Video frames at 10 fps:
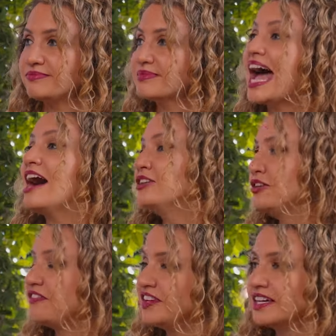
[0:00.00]
how you
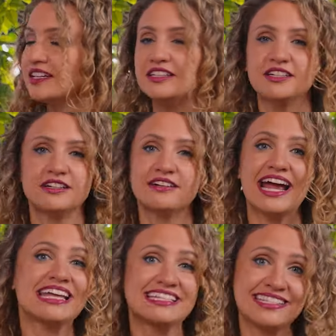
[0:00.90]
feel, your
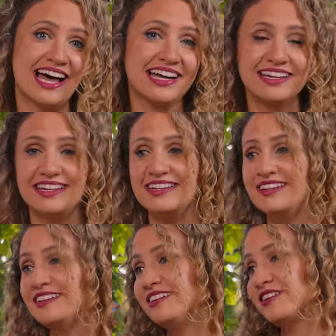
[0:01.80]
anxiety
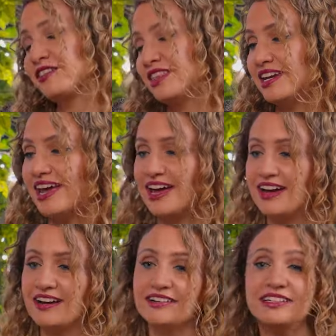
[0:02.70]
and your thin
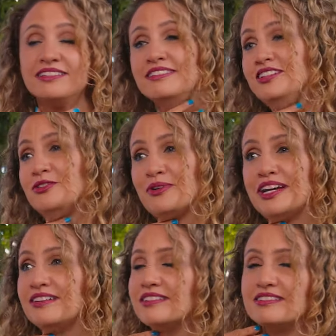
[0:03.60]
hair and new
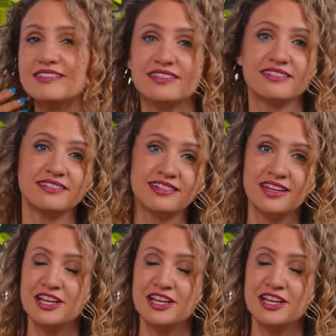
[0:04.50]
wrinkles and